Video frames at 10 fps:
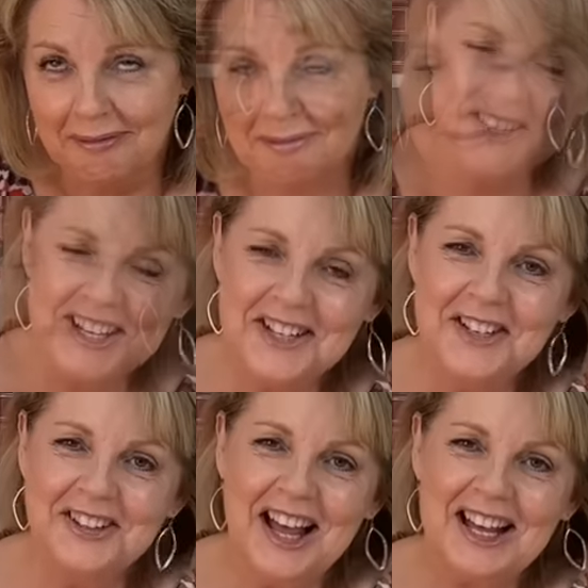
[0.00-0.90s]
Now, I said
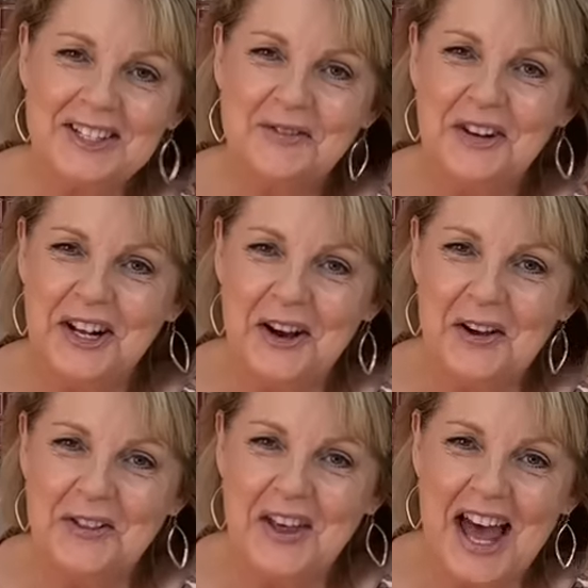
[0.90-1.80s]
to you last
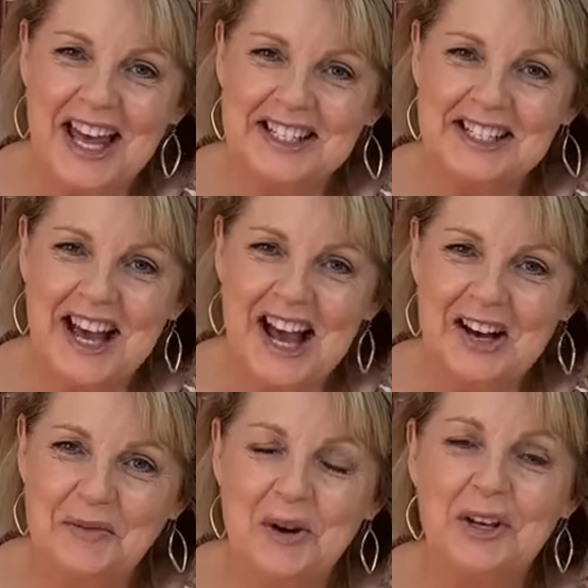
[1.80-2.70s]
video that
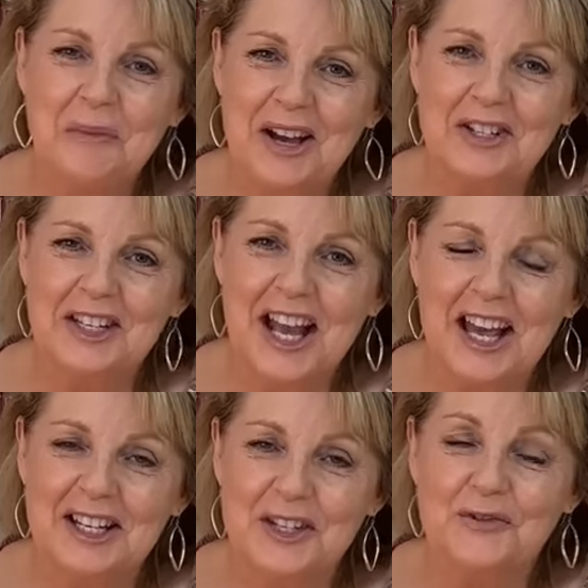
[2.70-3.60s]
uh, William actually
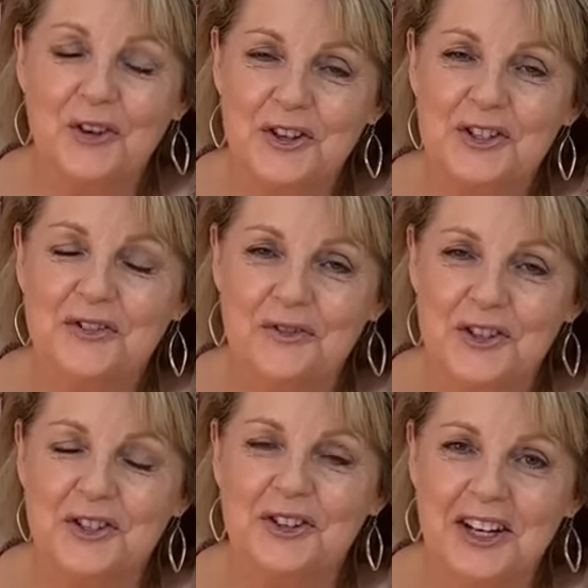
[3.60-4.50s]
had his first
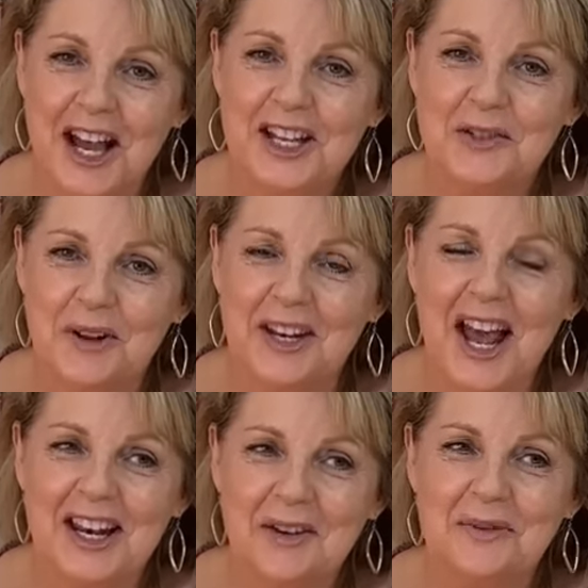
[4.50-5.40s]
official engagement
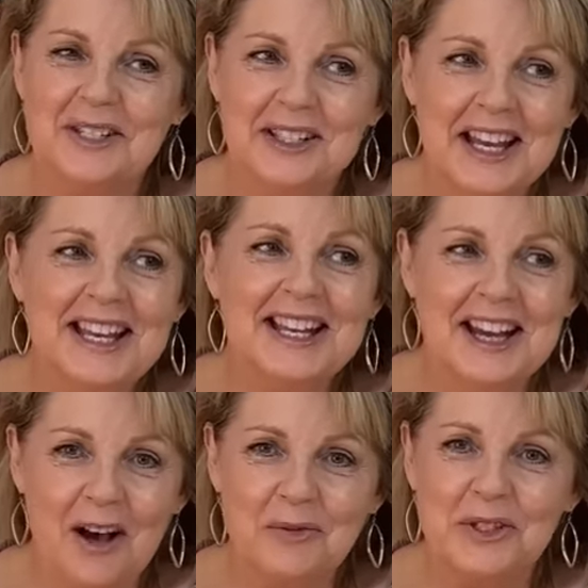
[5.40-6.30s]
and it was
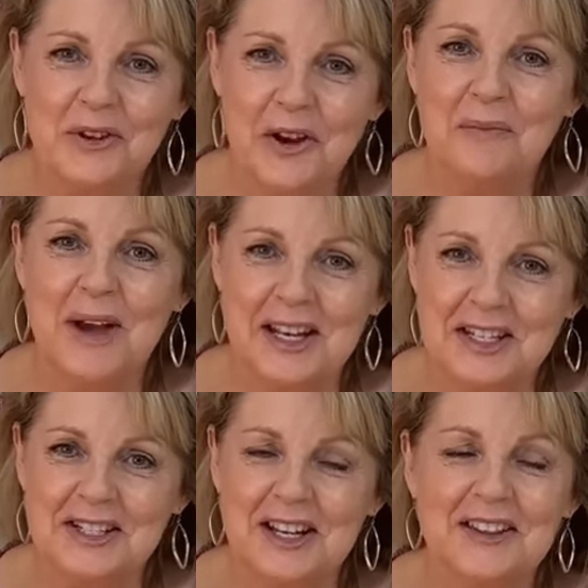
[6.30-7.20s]
leading up to Her
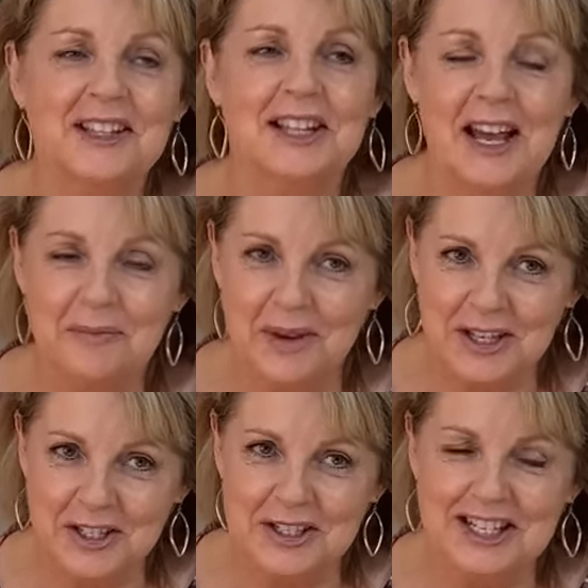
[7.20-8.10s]
Majesty, the late
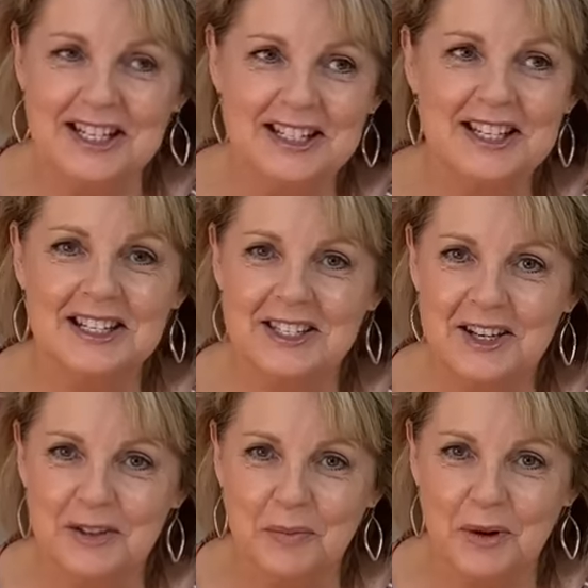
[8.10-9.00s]
Majesty's
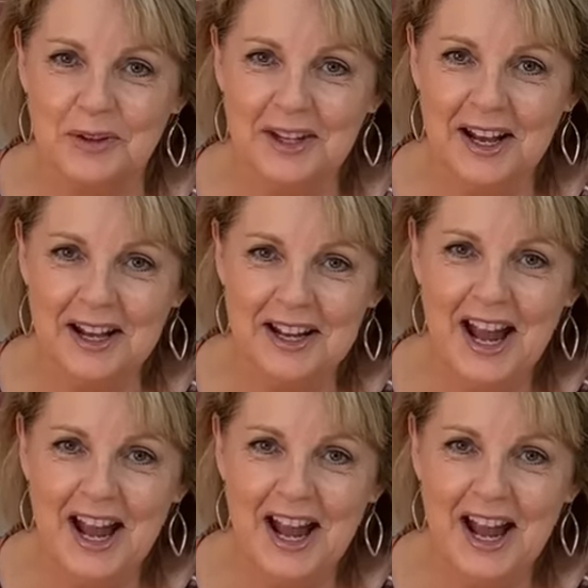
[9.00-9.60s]
sixtieth birthday,